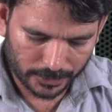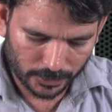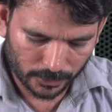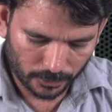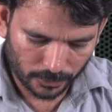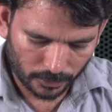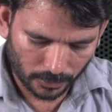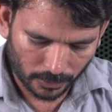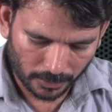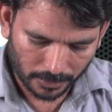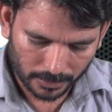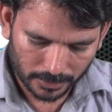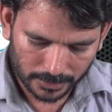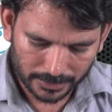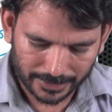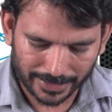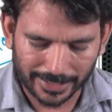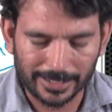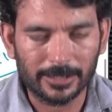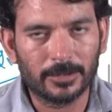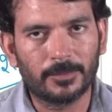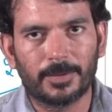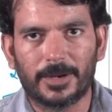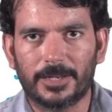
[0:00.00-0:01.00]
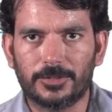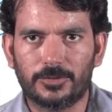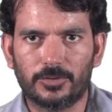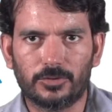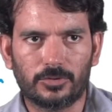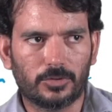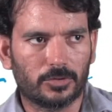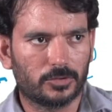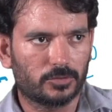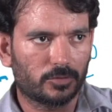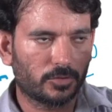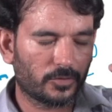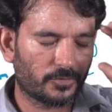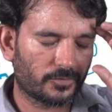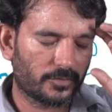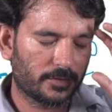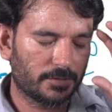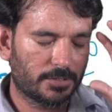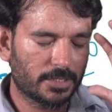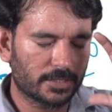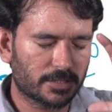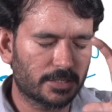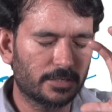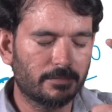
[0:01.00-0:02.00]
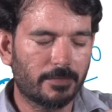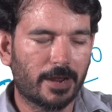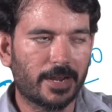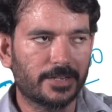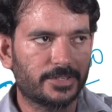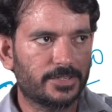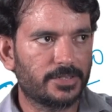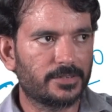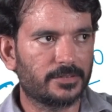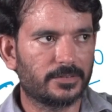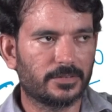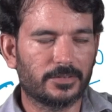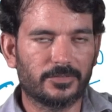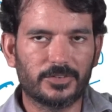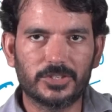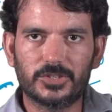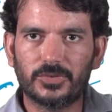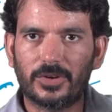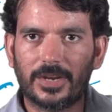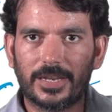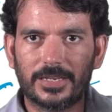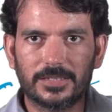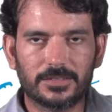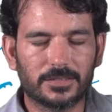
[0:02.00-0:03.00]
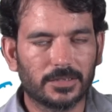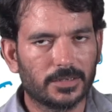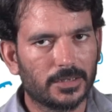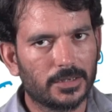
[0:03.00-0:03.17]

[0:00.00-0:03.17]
you know, selling price you know. So just imagine, visualize,